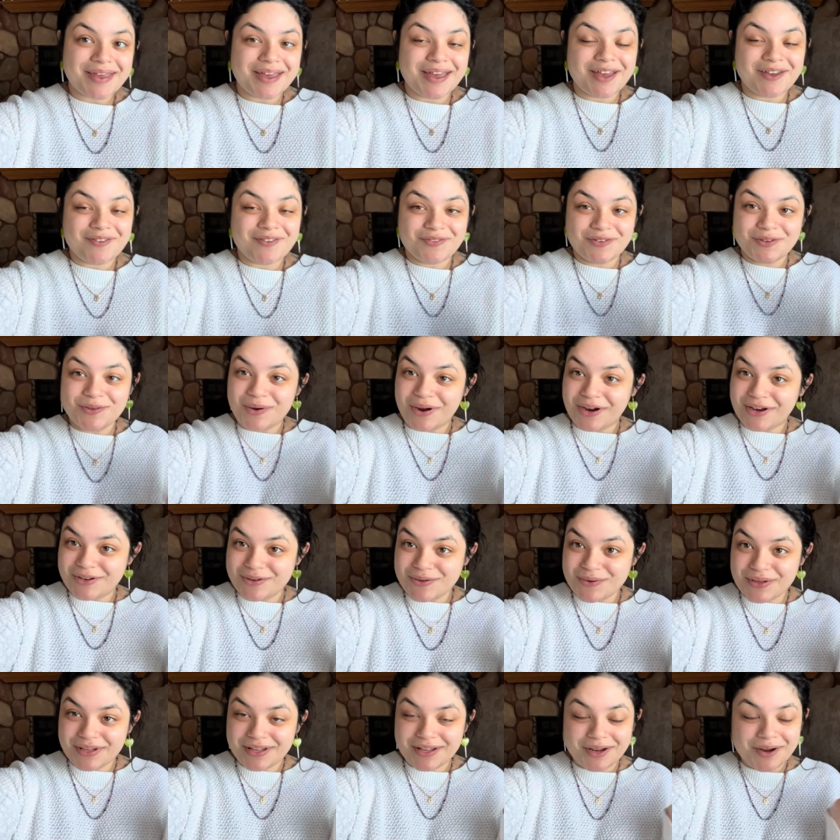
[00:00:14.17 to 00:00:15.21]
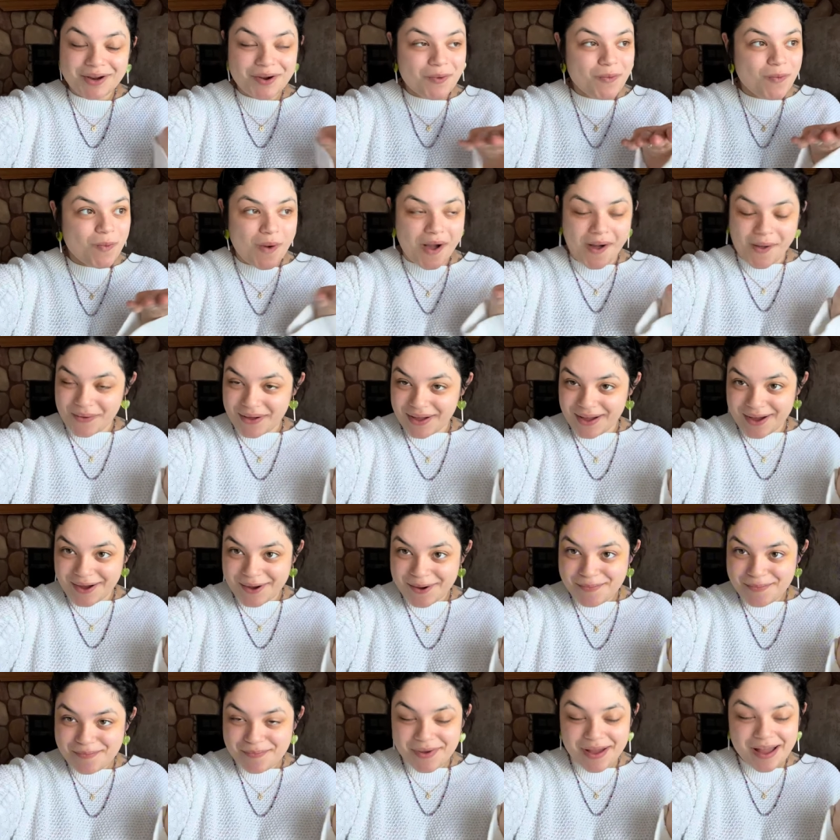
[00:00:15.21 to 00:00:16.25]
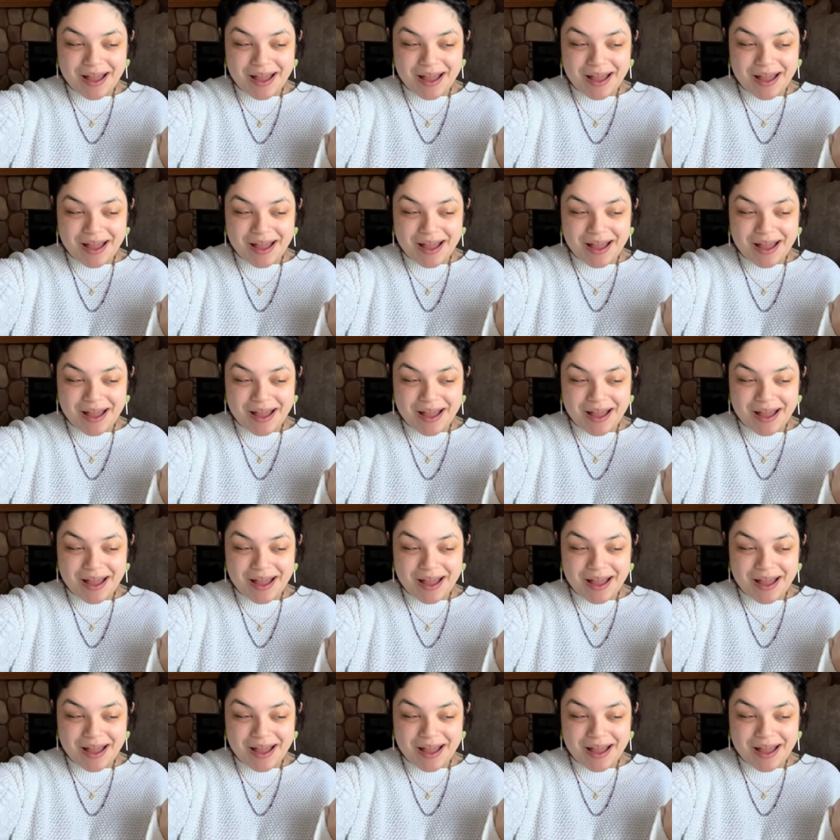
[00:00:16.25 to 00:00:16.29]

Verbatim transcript: If you are new here, welcome.